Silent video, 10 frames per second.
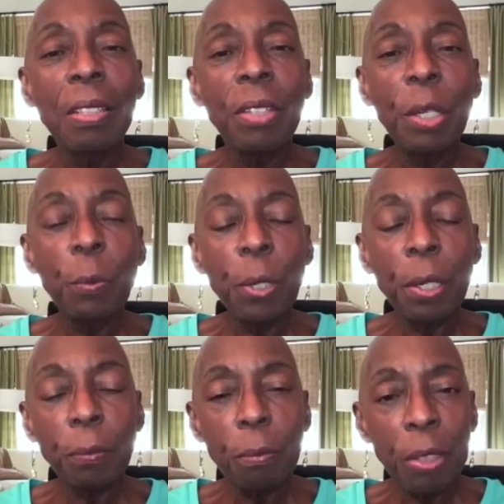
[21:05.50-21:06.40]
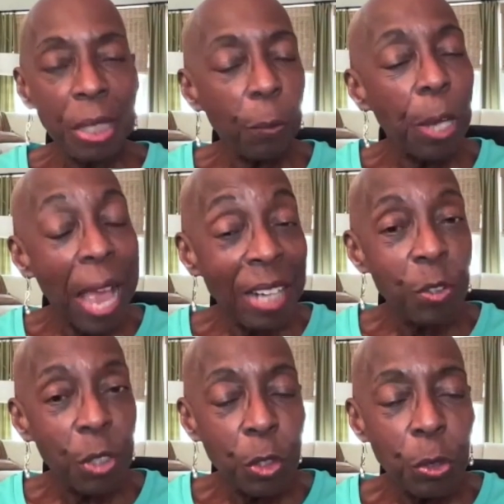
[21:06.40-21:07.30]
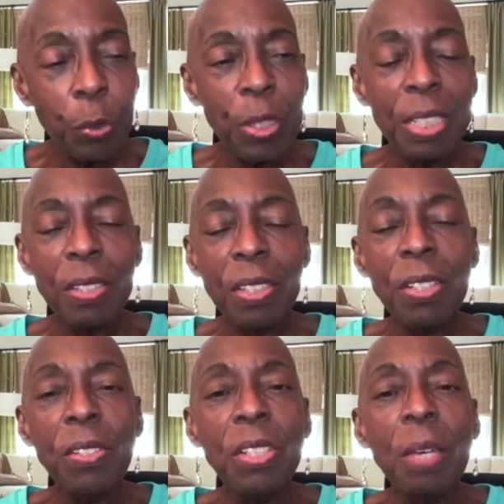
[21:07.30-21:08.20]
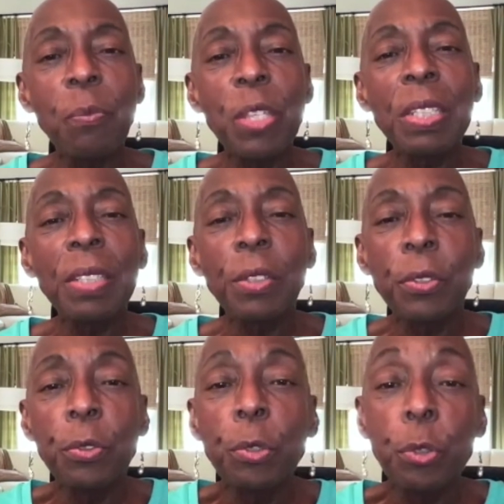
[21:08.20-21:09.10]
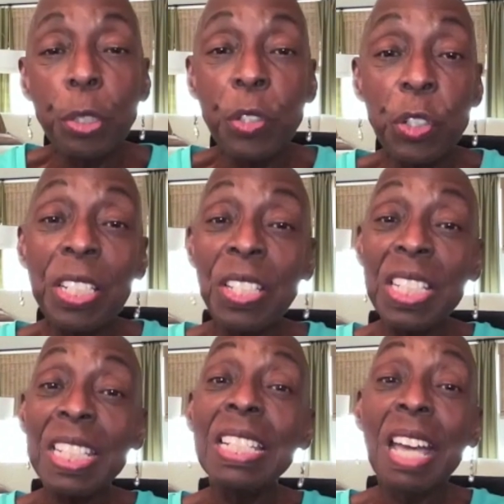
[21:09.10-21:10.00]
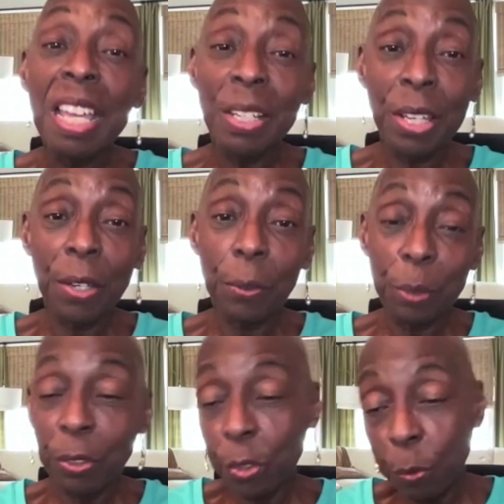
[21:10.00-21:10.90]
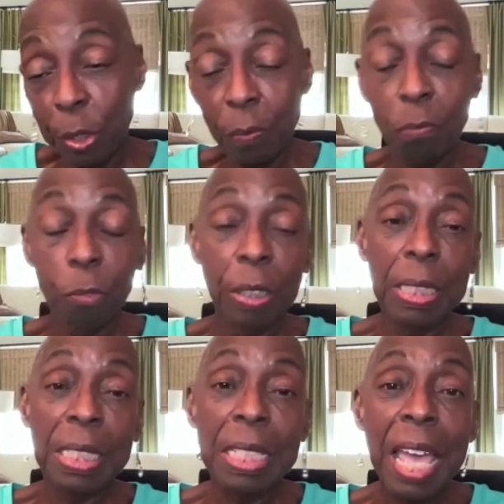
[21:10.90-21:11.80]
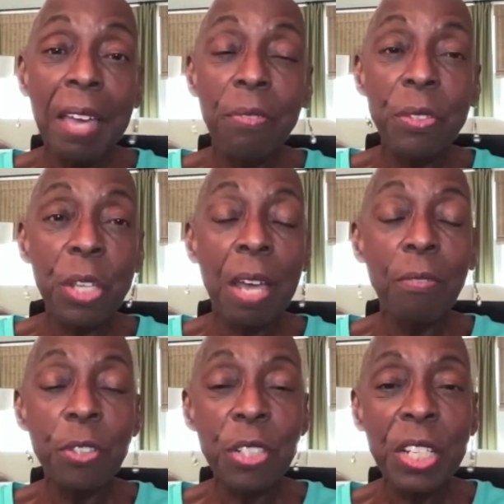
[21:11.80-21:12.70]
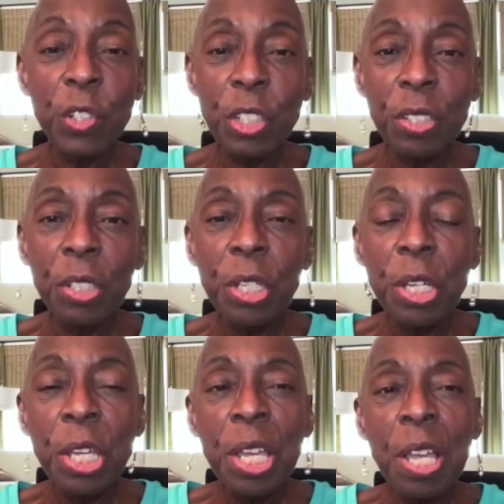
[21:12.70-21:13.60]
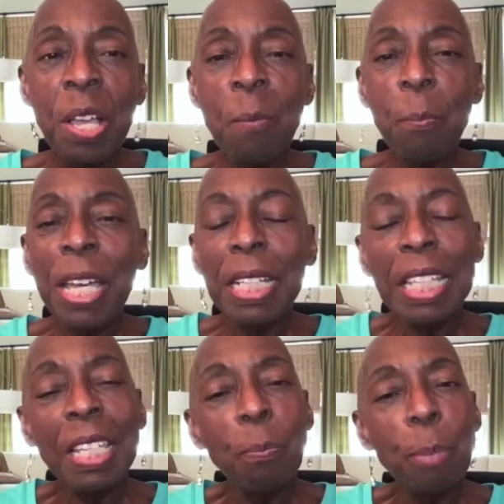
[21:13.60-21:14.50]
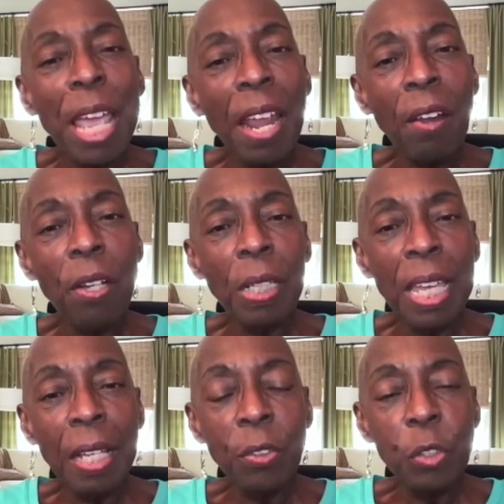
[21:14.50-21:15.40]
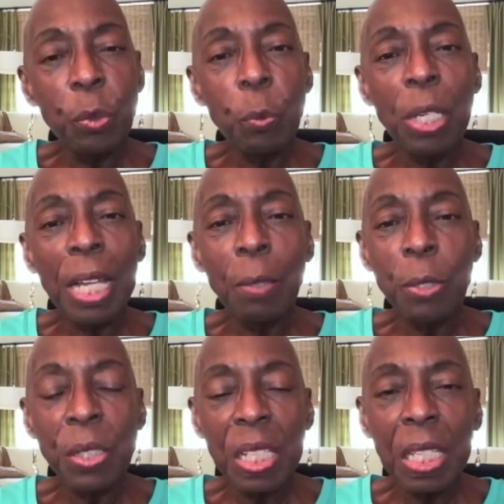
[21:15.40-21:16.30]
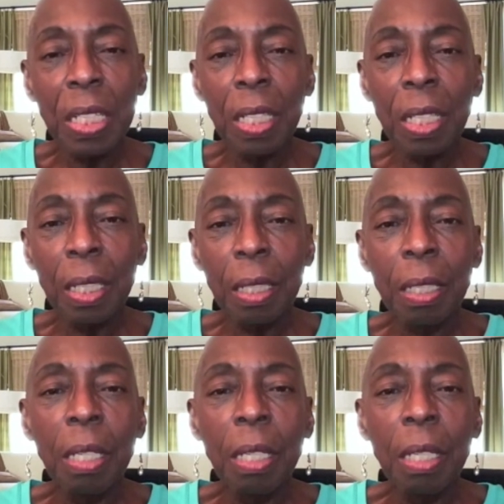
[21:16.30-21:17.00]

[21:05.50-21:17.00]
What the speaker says: there were actually two things. This is something that the nutritionist did not know because we really didn't have this conversation. But in parallel to what I was eating